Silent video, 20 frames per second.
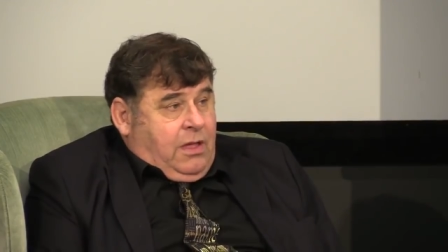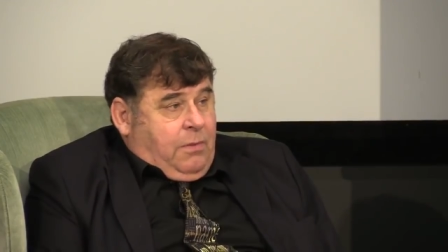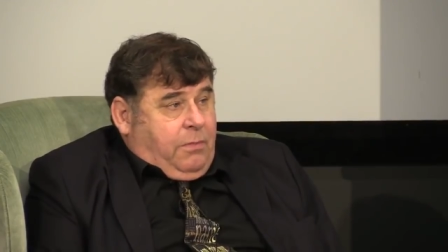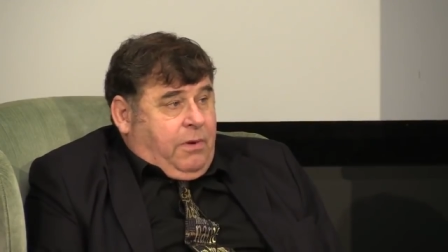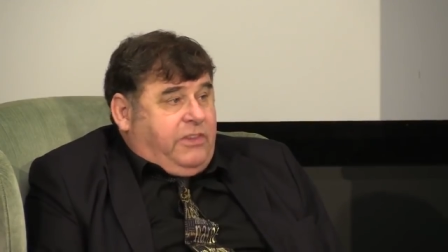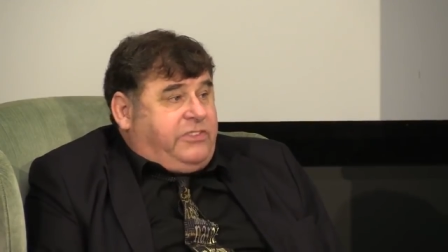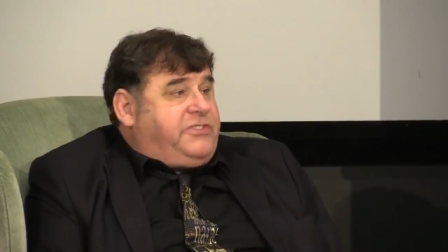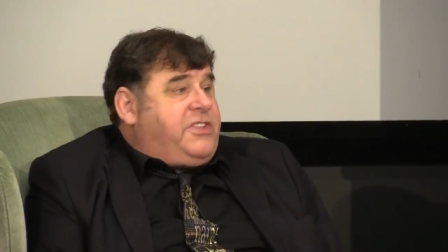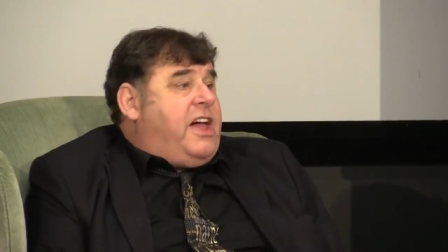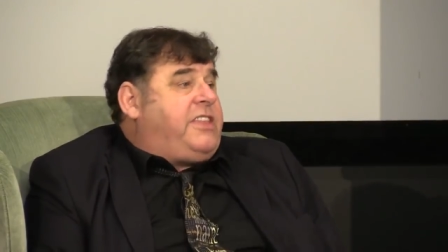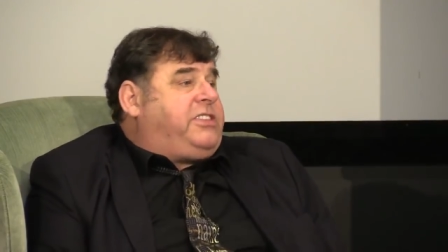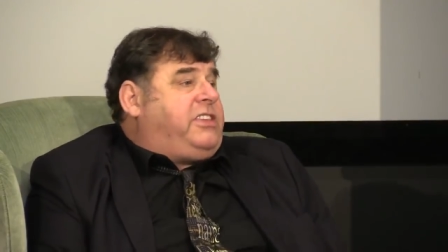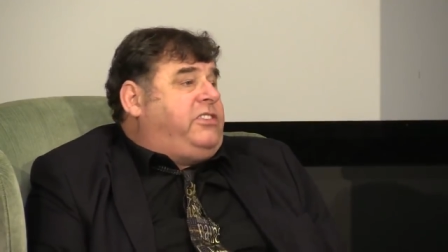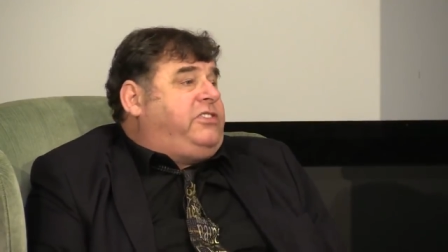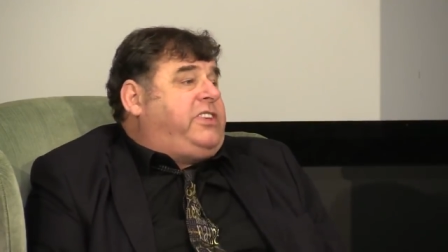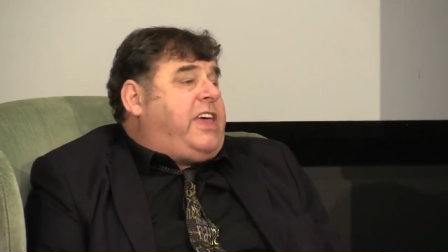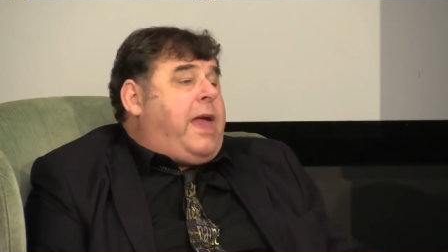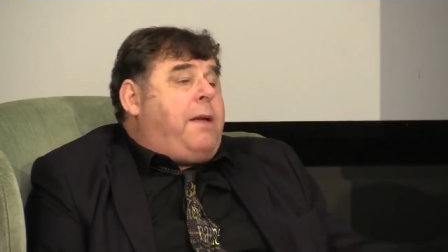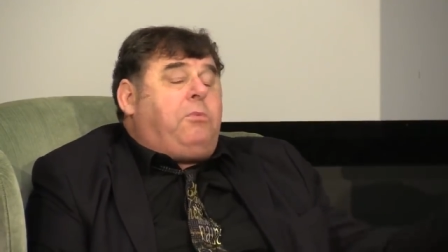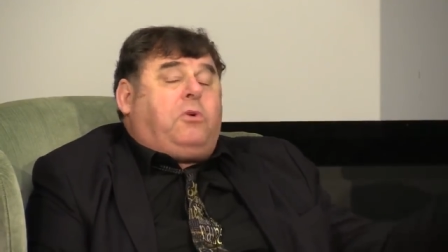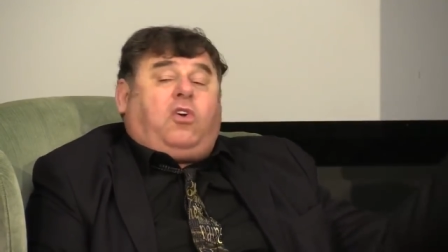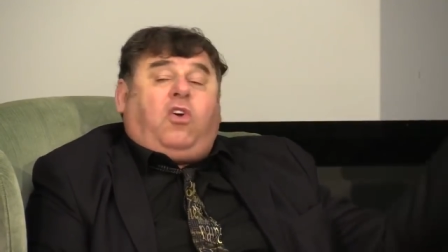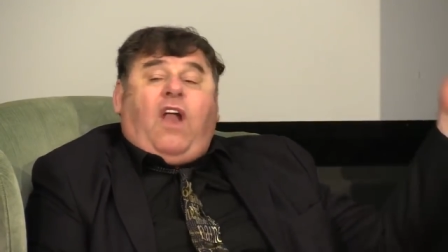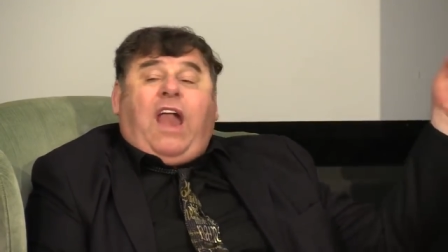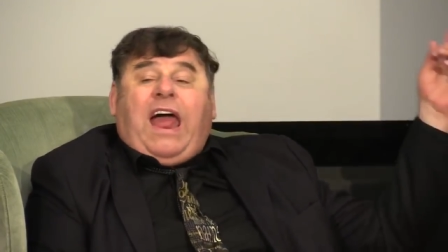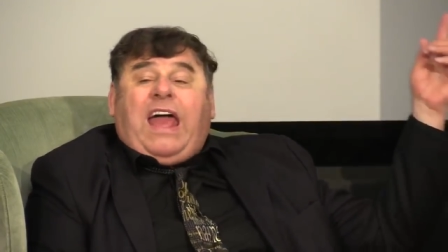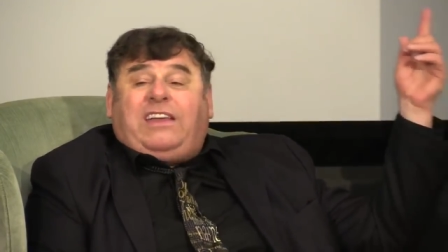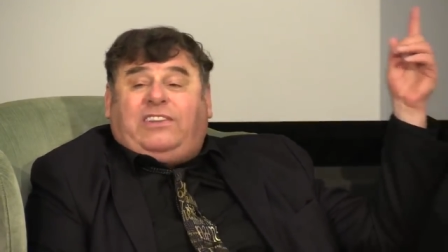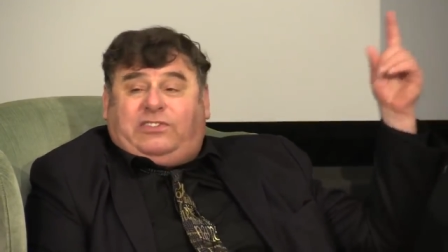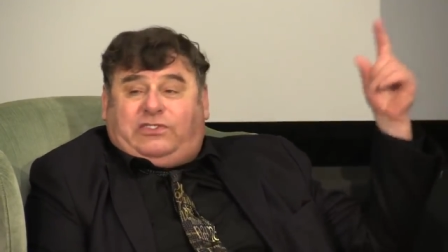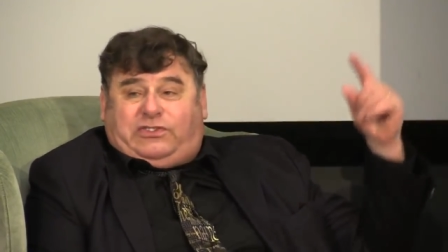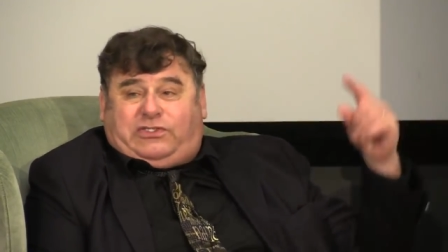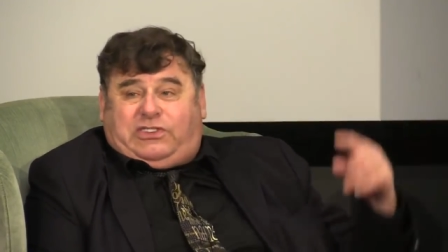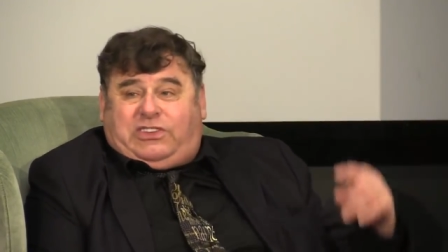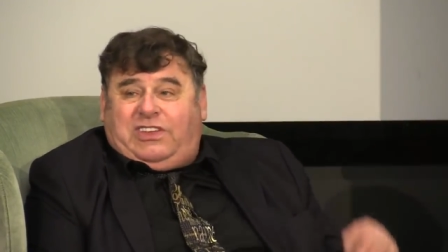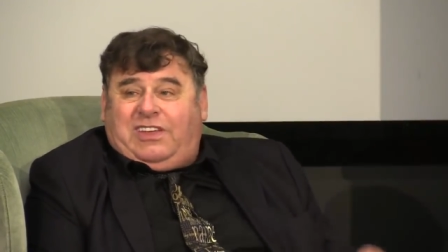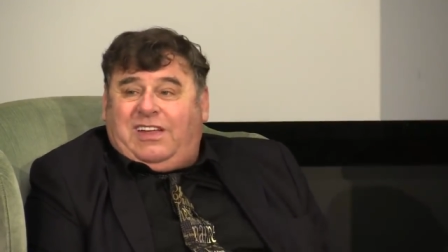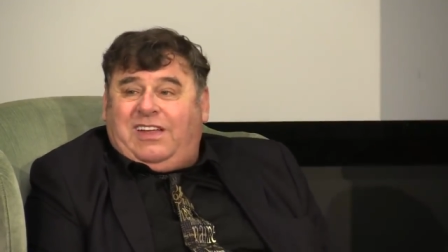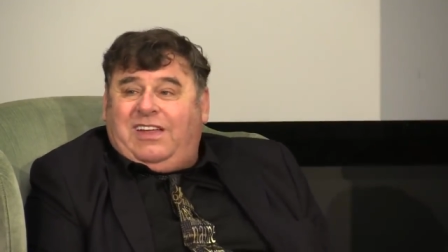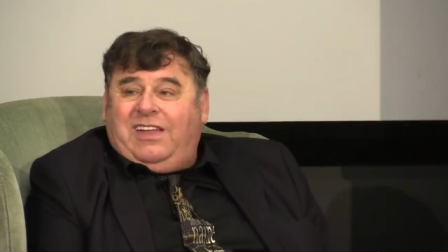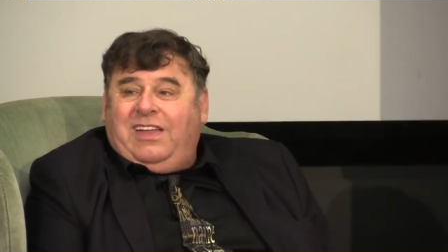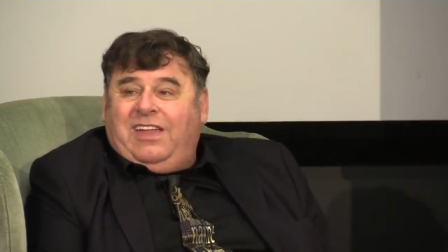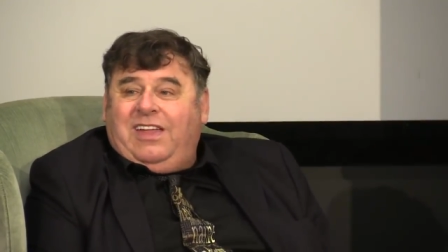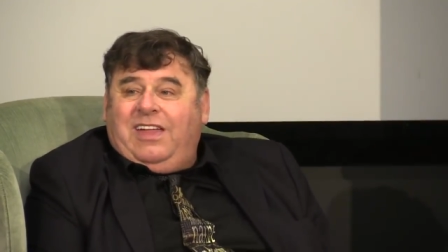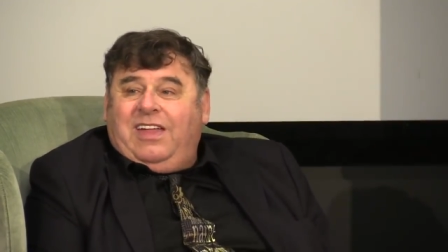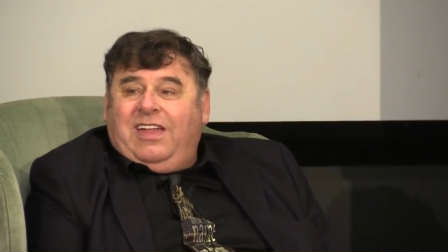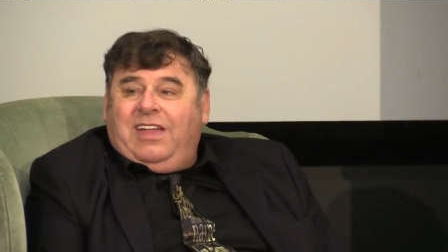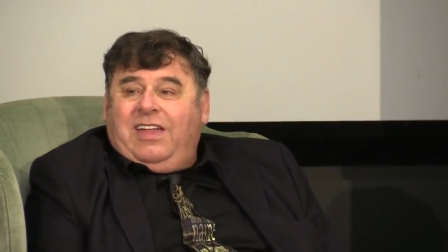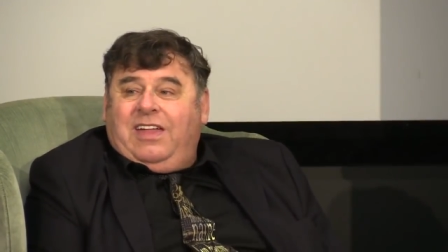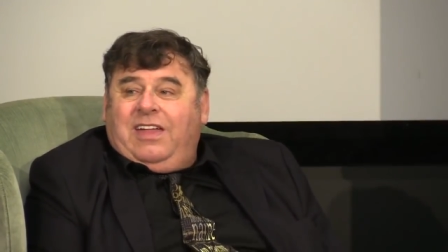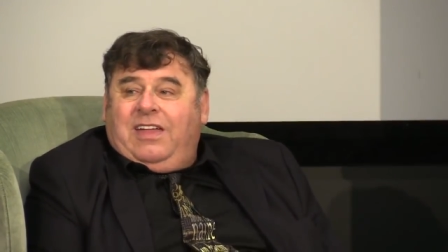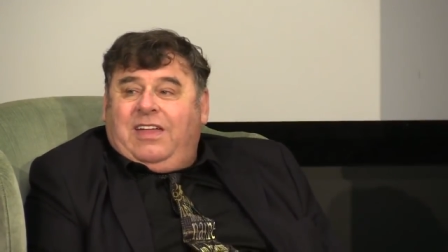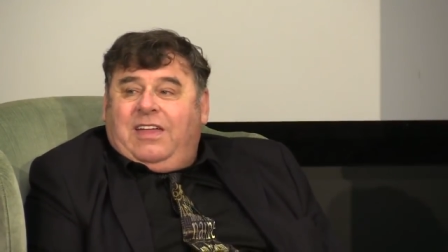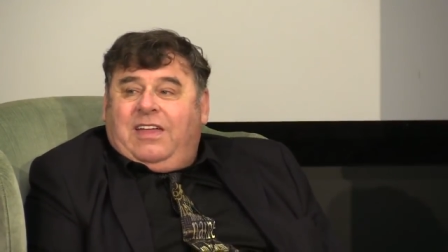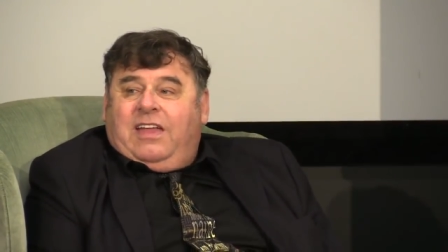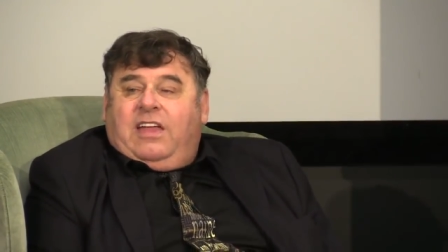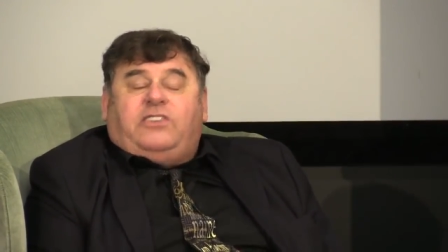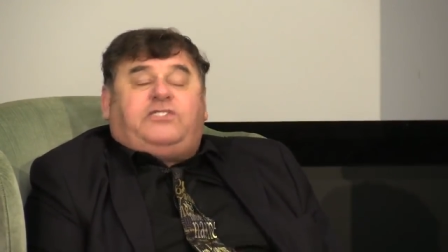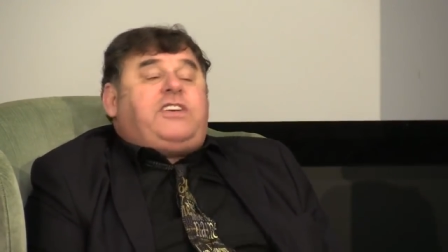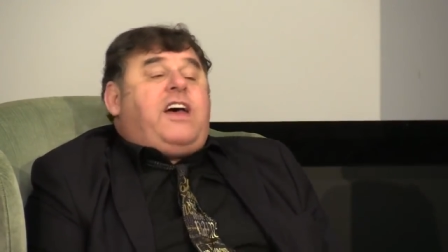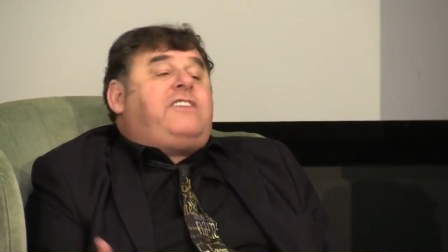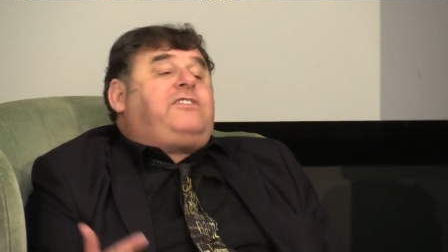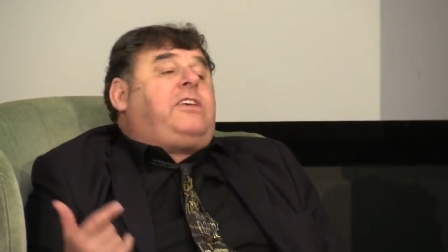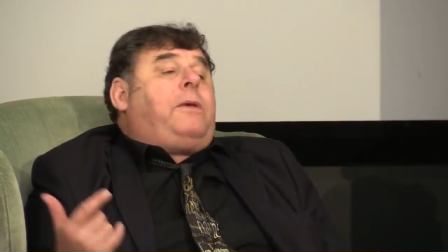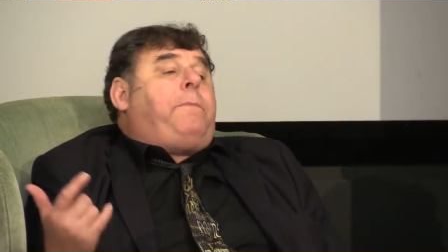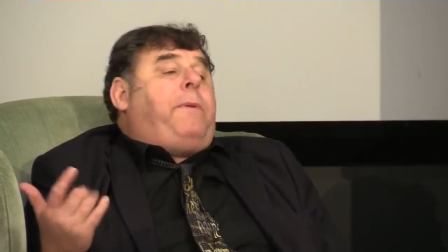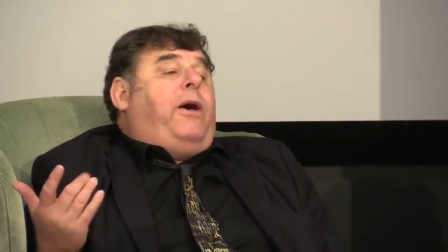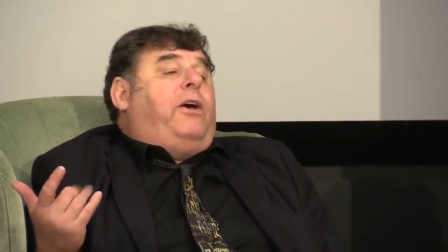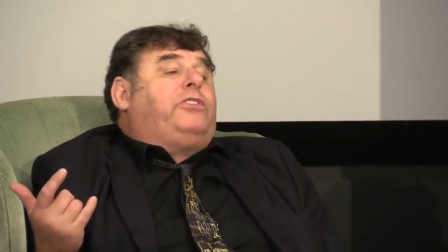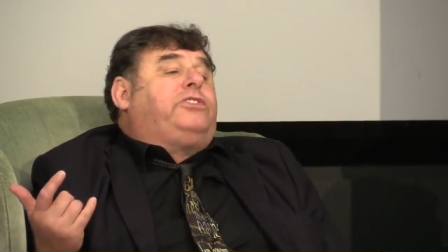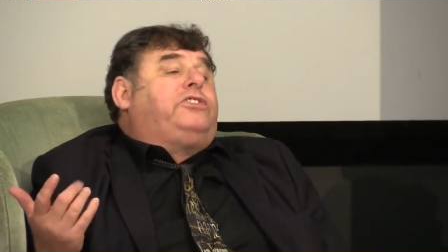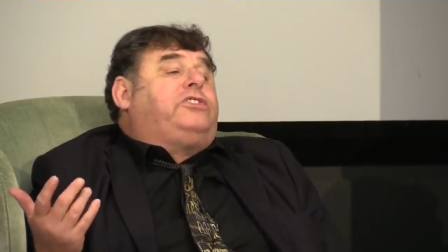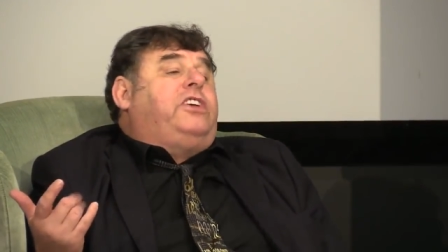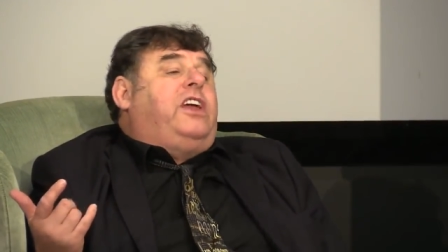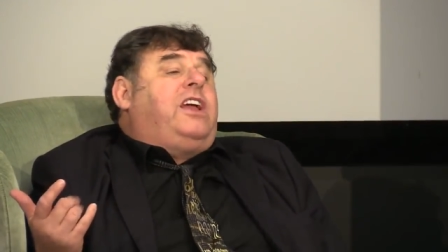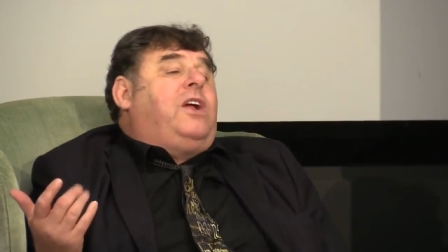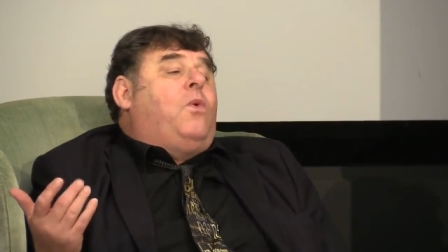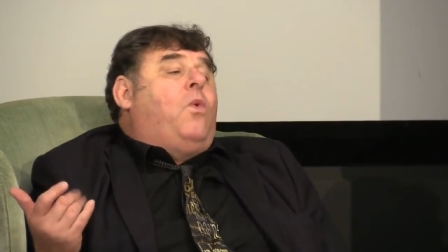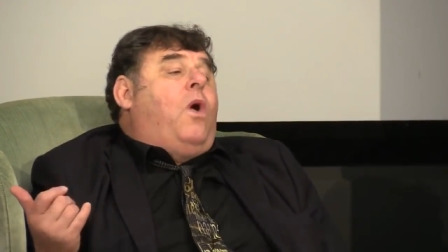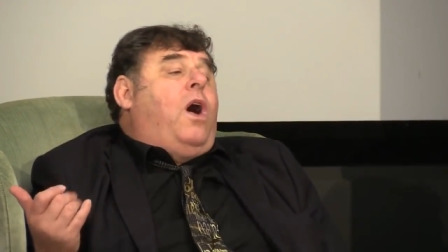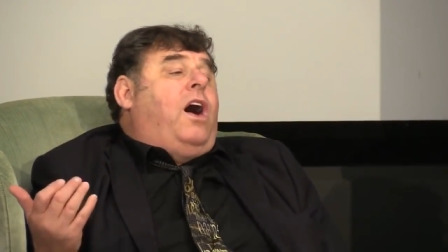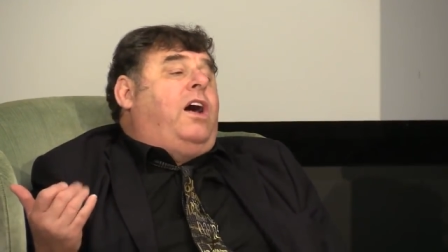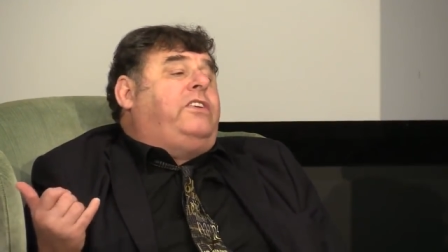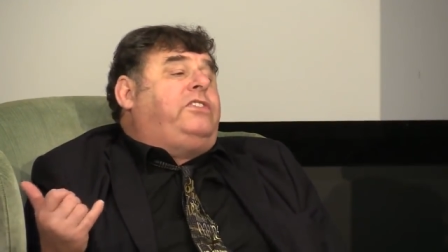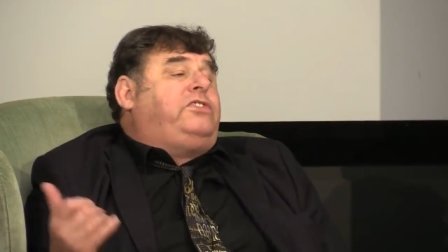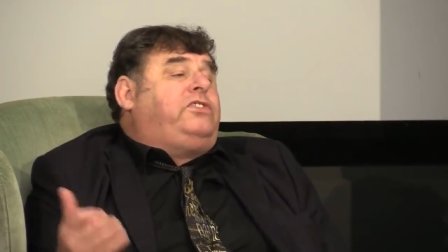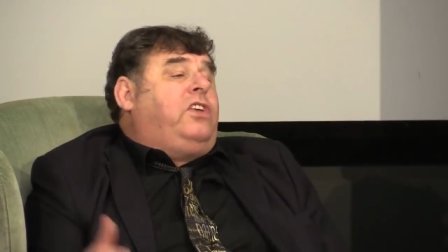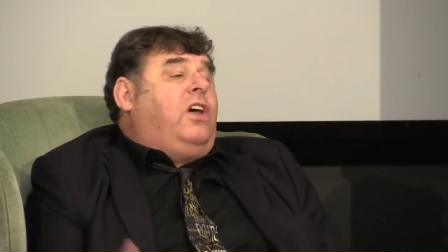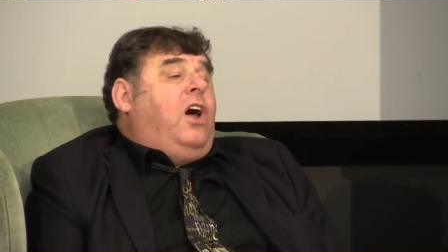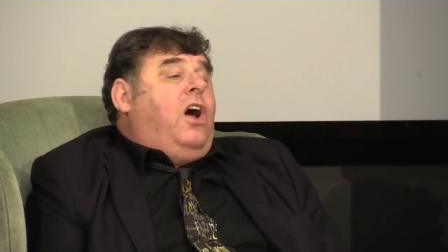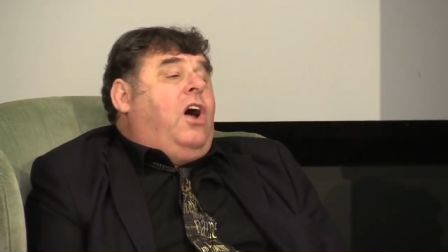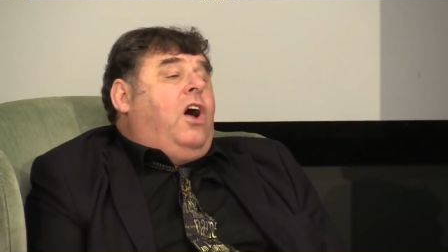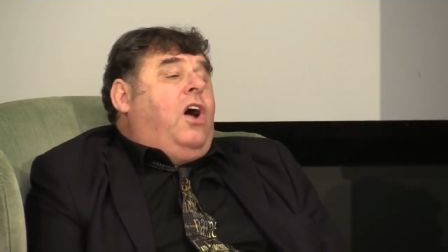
But it's not the same Christ. Jezebel's thing was